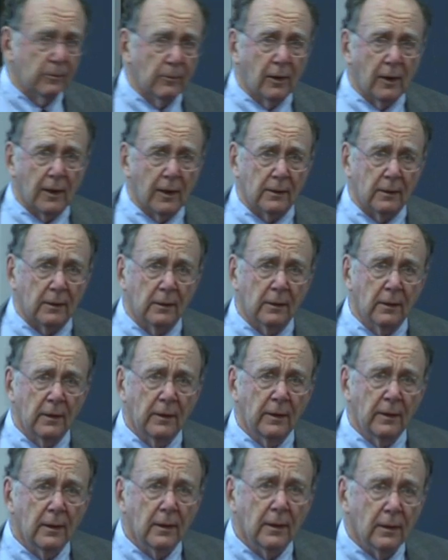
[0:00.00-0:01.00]
model
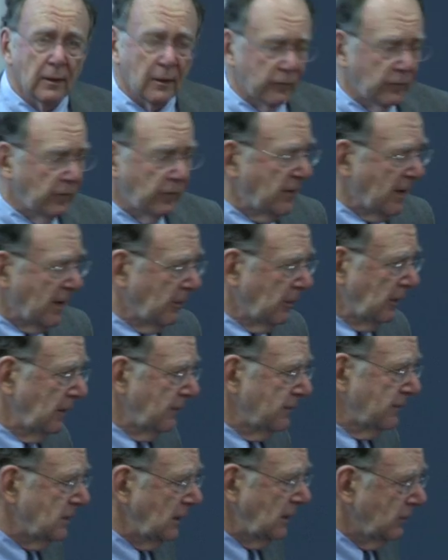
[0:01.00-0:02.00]
of a family
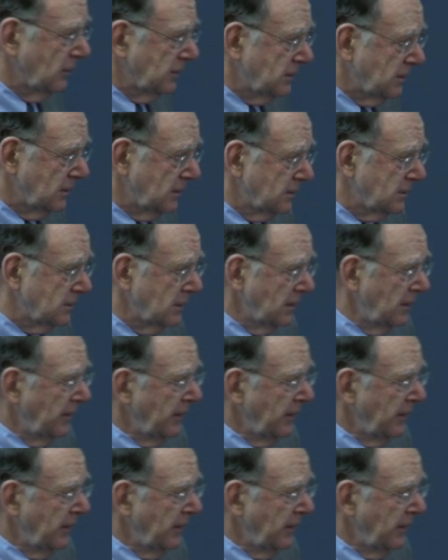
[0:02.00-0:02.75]
of sequences.